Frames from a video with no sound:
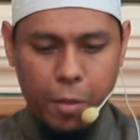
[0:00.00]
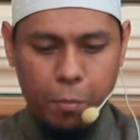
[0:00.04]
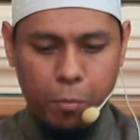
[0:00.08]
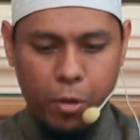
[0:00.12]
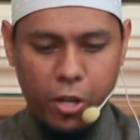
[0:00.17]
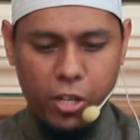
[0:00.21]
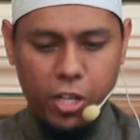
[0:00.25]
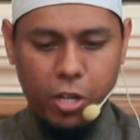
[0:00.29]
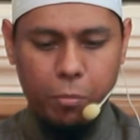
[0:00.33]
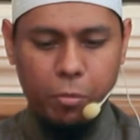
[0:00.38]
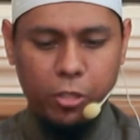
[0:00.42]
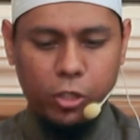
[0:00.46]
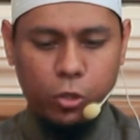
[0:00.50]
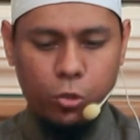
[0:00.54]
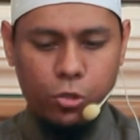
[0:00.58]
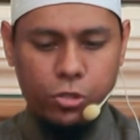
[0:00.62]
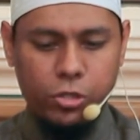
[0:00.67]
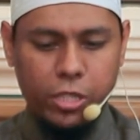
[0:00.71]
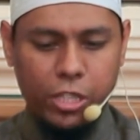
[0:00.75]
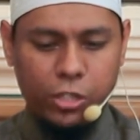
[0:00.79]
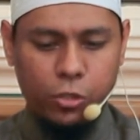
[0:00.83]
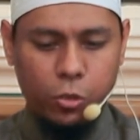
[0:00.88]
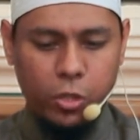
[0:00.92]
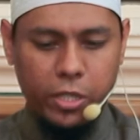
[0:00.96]
Point number two,
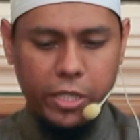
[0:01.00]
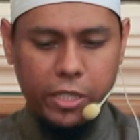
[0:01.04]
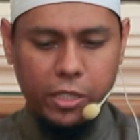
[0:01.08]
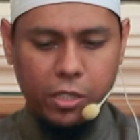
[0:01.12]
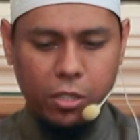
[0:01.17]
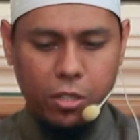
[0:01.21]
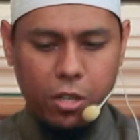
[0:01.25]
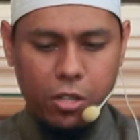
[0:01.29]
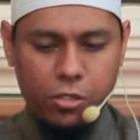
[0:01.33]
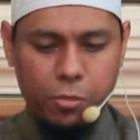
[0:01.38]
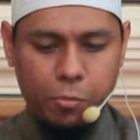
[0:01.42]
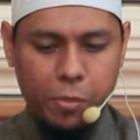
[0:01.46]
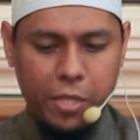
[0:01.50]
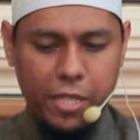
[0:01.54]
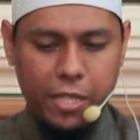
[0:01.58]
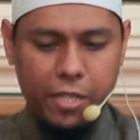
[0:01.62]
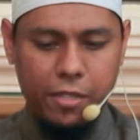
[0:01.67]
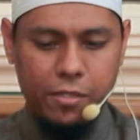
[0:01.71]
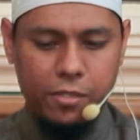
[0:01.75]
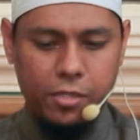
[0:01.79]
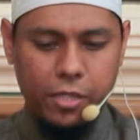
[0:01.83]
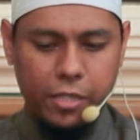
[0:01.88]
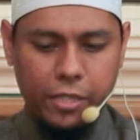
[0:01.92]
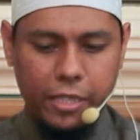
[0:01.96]
sexual intercourse, meaning
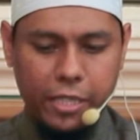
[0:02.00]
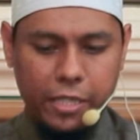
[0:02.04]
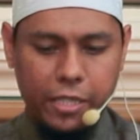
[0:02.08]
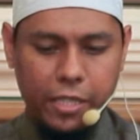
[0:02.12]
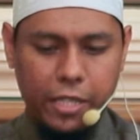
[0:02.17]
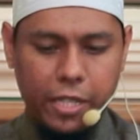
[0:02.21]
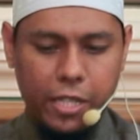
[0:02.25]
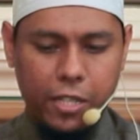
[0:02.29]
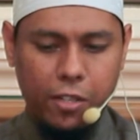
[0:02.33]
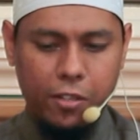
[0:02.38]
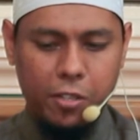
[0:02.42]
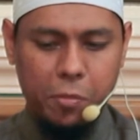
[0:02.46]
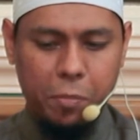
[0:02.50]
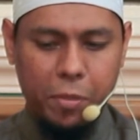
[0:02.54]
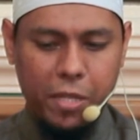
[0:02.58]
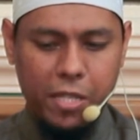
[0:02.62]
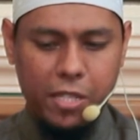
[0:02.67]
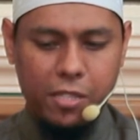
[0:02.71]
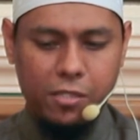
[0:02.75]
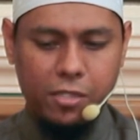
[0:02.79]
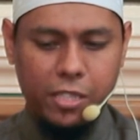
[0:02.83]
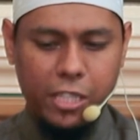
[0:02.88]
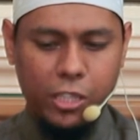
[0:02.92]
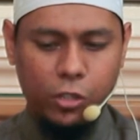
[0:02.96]
inserting the head or the
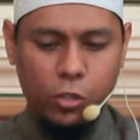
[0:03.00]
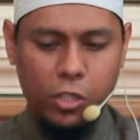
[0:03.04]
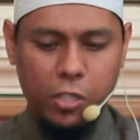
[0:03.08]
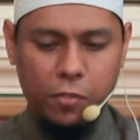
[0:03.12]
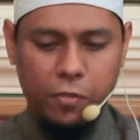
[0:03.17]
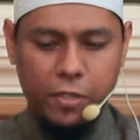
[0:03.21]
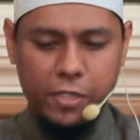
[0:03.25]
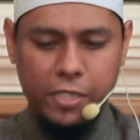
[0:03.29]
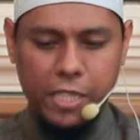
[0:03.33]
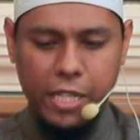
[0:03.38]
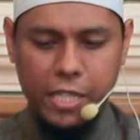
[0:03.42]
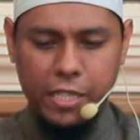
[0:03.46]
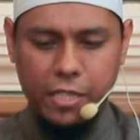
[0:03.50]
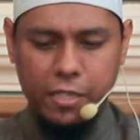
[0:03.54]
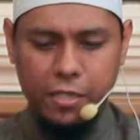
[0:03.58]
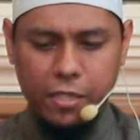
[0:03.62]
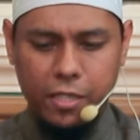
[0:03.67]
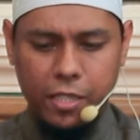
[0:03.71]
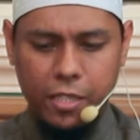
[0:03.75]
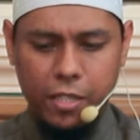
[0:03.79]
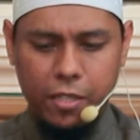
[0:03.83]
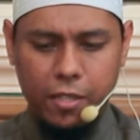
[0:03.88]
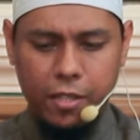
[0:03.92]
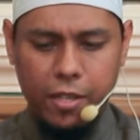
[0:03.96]
penis into the
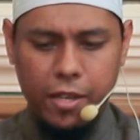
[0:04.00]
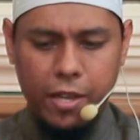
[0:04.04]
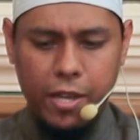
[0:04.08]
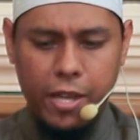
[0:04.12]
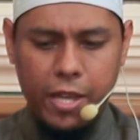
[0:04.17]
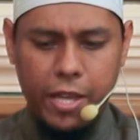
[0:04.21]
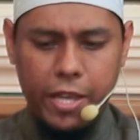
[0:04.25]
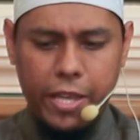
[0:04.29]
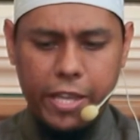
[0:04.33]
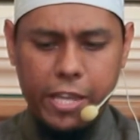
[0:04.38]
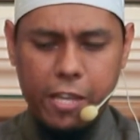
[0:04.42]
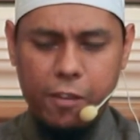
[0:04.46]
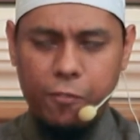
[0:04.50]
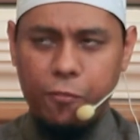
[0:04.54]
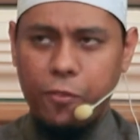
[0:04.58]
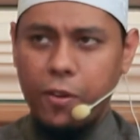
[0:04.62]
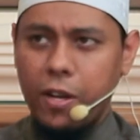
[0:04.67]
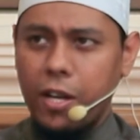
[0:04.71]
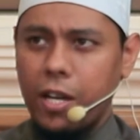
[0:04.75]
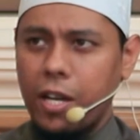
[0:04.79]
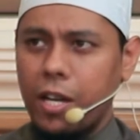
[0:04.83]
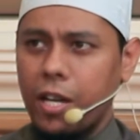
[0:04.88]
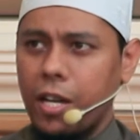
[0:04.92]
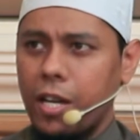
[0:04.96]
vagina. If,
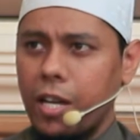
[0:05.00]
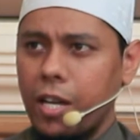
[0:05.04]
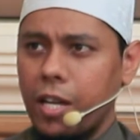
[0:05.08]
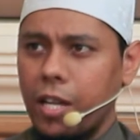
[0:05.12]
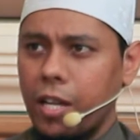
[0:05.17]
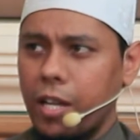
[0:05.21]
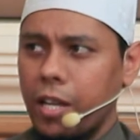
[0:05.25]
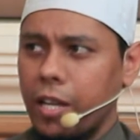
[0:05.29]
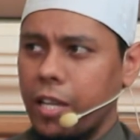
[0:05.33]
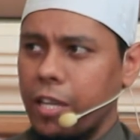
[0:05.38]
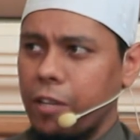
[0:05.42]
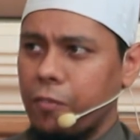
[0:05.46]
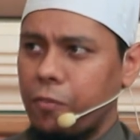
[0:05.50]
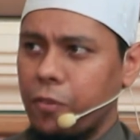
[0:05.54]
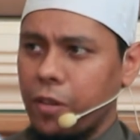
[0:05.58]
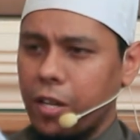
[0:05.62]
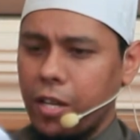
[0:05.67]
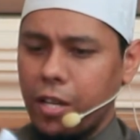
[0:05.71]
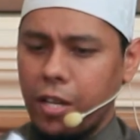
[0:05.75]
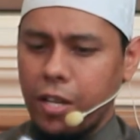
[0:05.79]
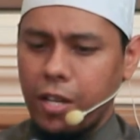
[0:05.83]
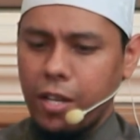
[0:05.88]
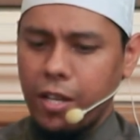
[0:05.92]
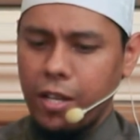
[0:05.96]
uh, if,
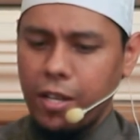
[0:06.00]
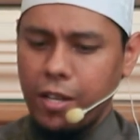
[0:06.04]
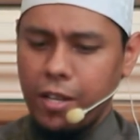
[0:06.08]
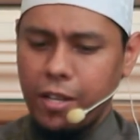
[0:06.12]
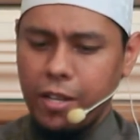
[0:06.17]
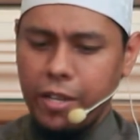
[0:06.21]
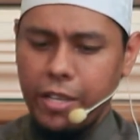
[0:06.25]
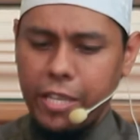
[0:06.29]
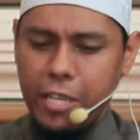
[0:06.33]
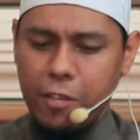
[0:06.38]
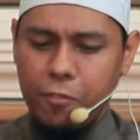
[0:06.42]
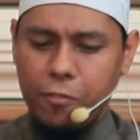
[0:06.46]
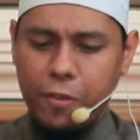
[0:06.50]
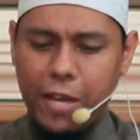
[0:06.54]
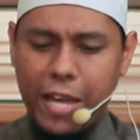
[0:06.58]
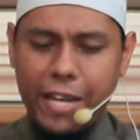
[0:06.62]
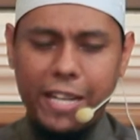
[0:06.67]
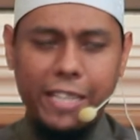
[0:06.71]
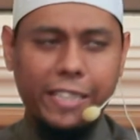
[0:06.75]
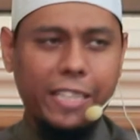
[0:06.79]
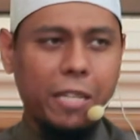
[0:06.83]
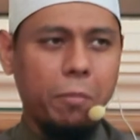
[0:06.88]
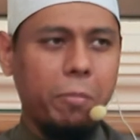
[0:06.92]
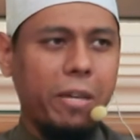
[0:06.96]
uh, if
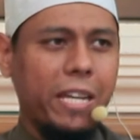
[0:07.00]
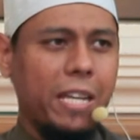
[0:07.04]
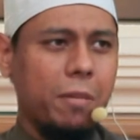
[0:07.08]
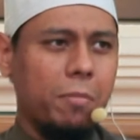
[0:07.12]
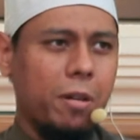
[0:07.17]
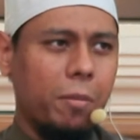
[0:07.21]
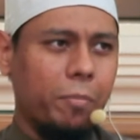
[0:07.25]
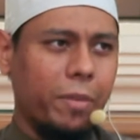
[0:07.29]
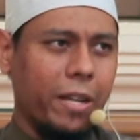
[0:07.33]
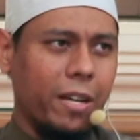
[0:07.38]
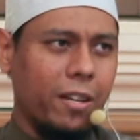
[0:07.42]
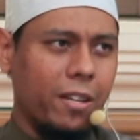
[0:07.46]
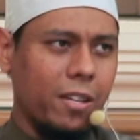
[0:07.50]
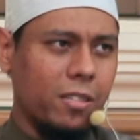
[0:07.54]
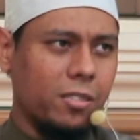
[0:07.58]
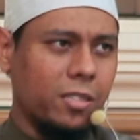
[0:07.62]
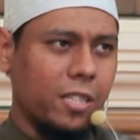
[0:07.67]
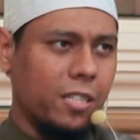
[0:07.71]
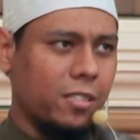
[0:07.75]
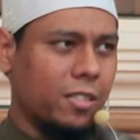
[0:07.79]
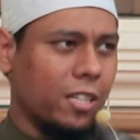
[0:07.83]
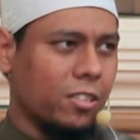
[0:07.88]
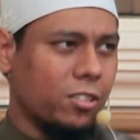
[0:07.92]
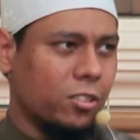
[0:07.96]
anything minimum than this,
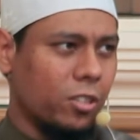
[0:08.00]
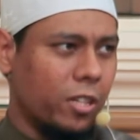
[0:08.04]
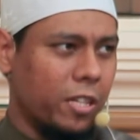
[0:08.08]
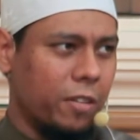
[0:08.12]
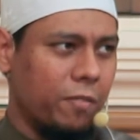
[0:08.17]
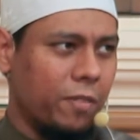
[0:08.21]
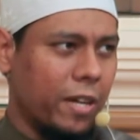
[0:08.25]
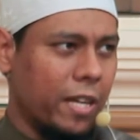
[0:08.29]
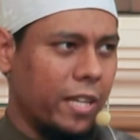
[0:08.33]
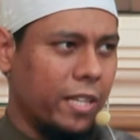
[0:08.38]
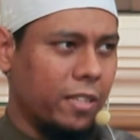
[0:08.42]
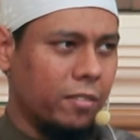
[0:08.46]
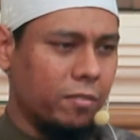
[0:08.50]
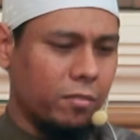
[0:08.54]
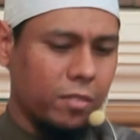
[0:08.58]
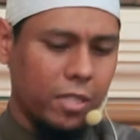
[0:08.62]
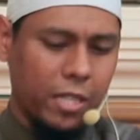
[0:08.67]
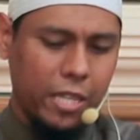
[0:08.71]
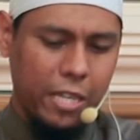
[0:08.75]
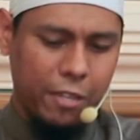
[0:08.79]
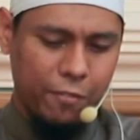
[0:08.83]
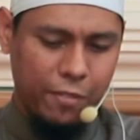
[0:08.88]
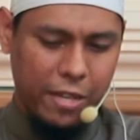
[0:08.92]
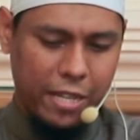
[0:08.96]
it does not invalid,
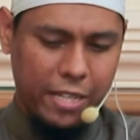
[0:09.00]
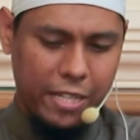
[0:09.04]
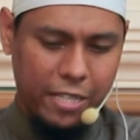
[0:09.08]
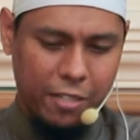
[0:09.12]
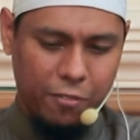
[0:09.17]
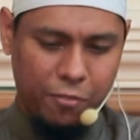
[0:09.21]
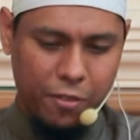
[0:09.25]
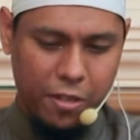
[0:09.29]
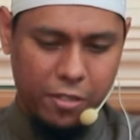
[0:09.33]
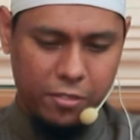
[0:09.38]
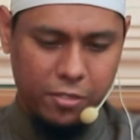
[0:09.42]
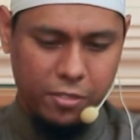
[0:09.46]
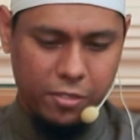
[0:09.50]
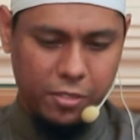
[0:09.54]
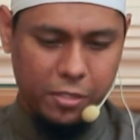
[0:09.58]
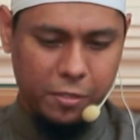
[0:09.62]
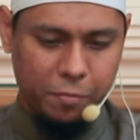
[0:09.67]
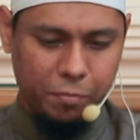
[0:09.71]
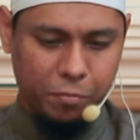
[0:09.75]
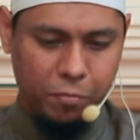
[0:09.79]
invalid the fast.